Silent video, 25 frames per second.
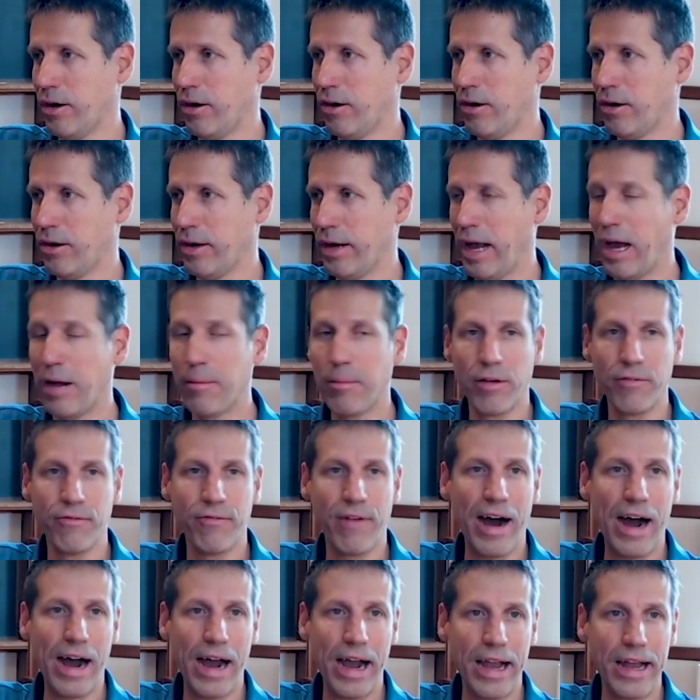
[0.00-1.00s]
Hermann
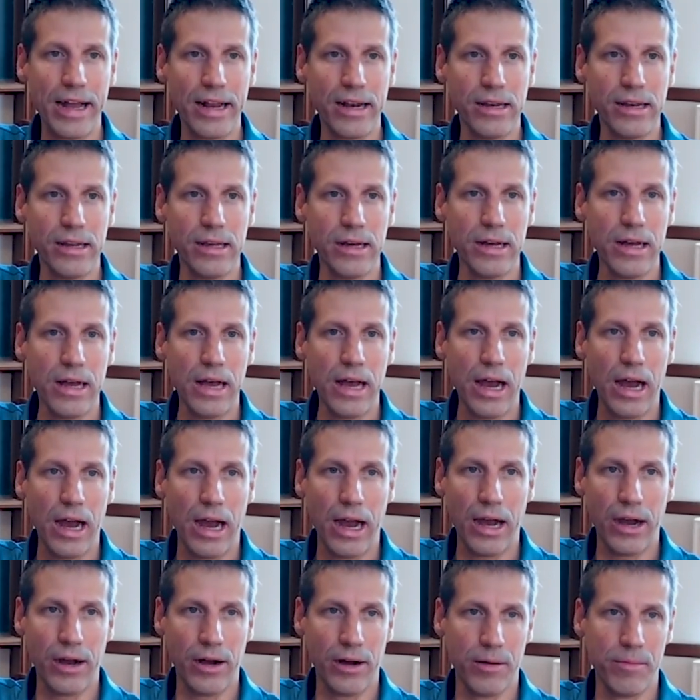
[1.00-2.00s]
Weyl,
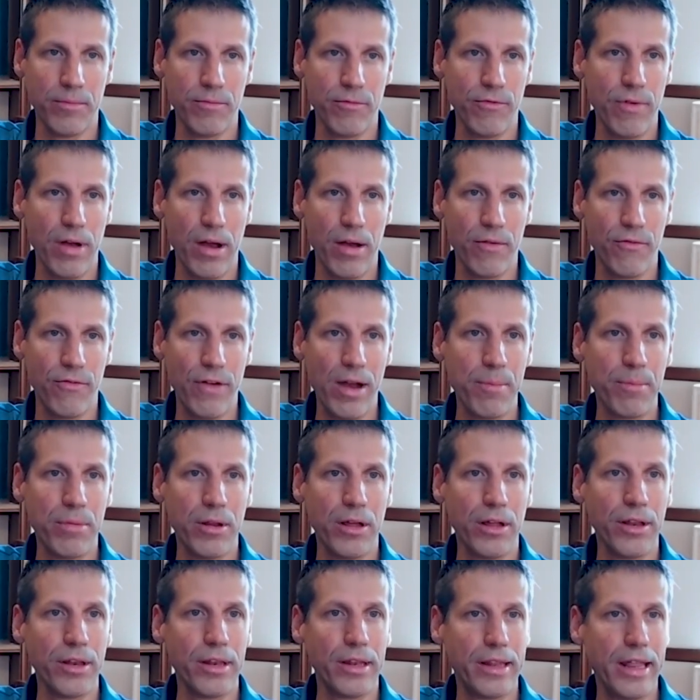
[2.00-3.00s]

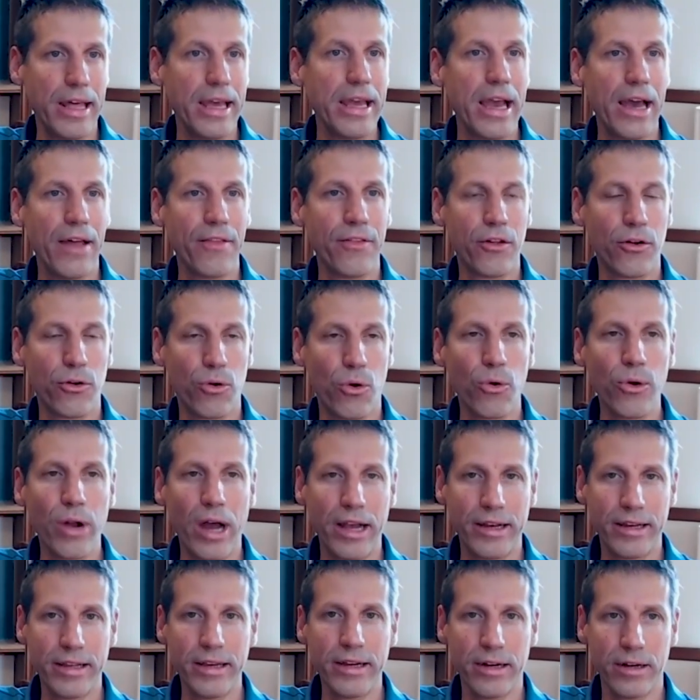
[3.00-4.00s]
Veblen, they had their own
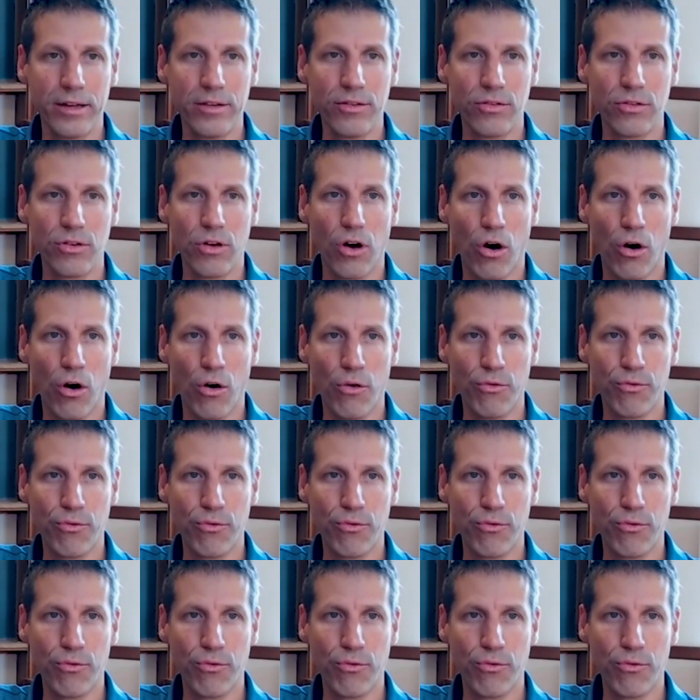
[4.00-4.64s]
ideas of